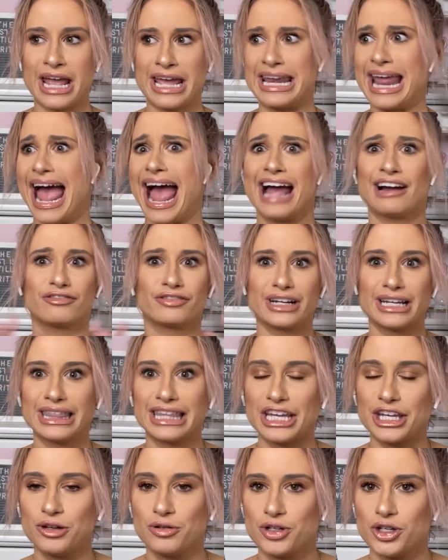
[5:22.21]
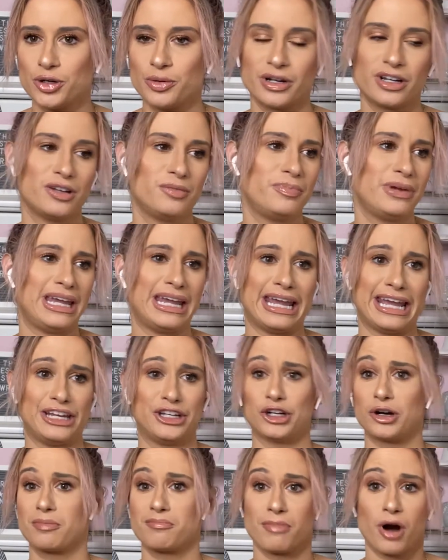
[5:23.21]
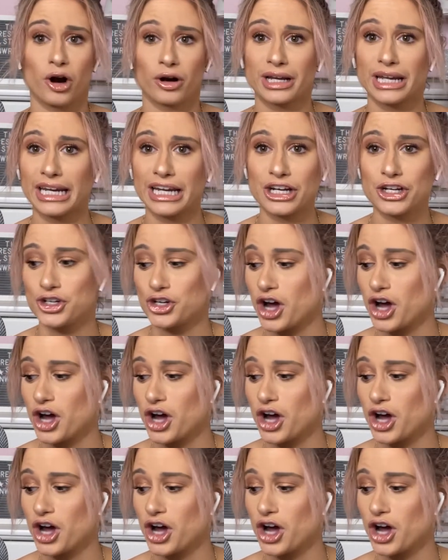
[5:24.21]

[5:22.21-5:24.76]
And everything you do, it could be in your marketing